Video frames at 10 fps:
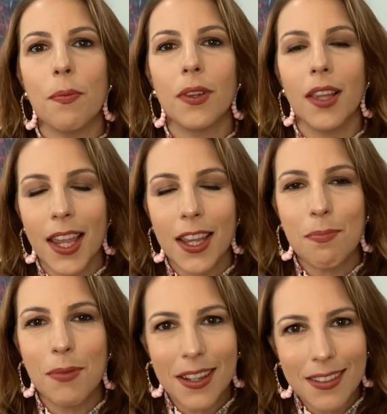like
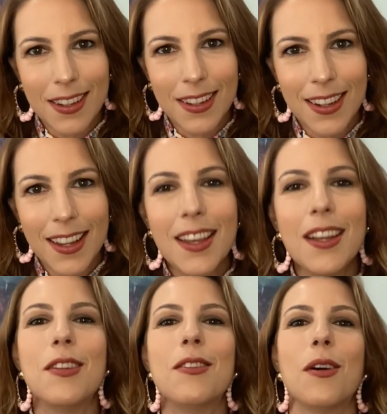button
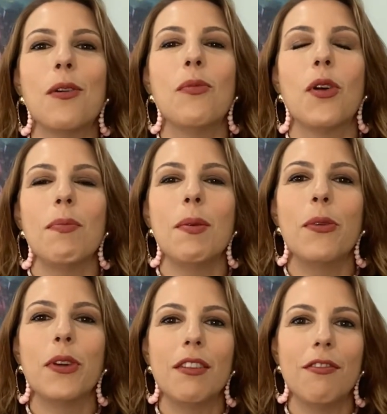so more
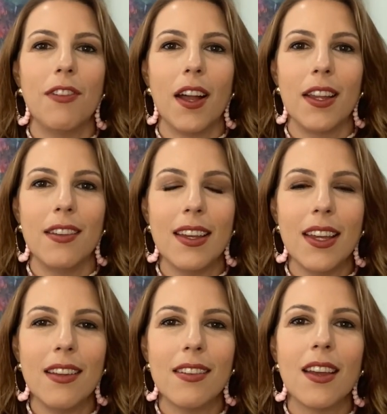people can find
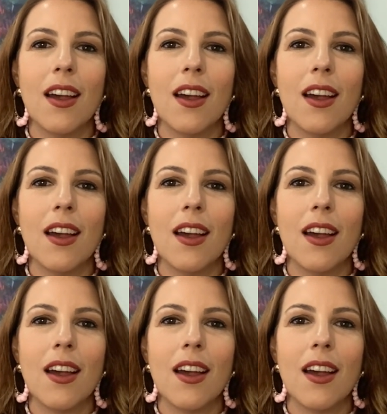it.